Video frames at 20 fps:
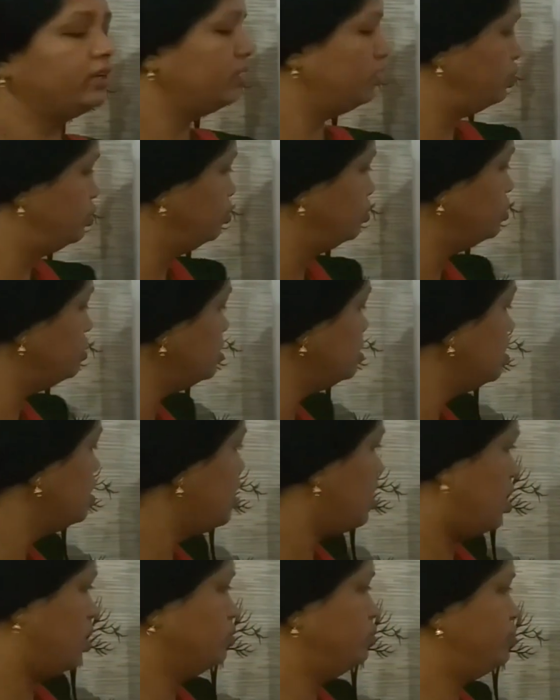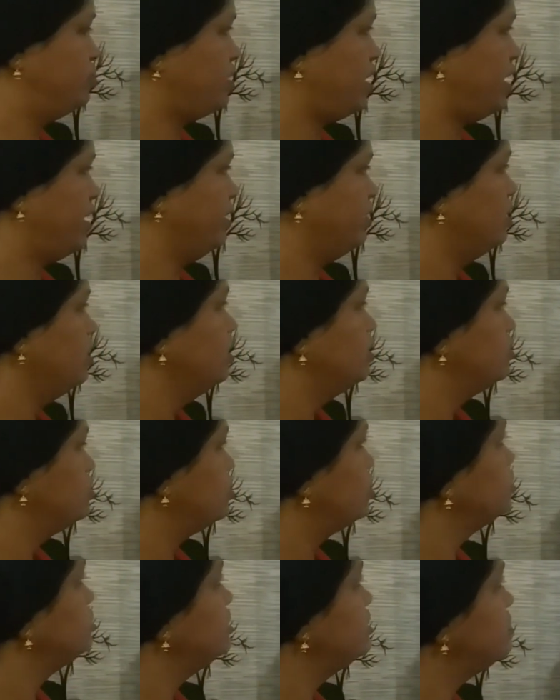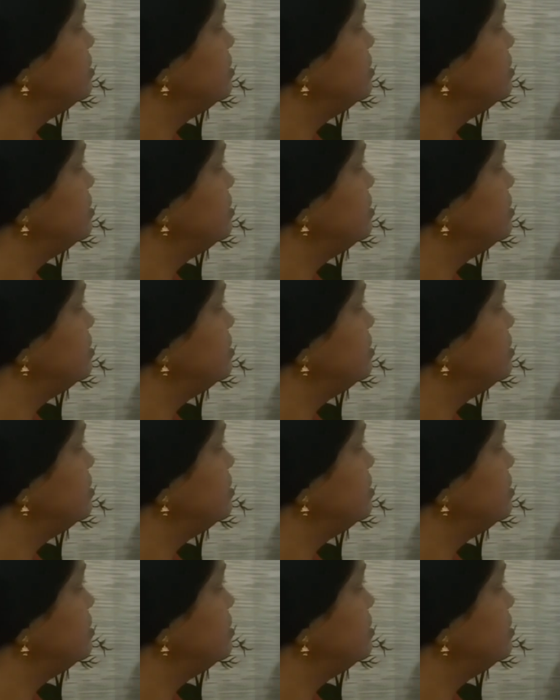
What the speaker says: to the outside. So this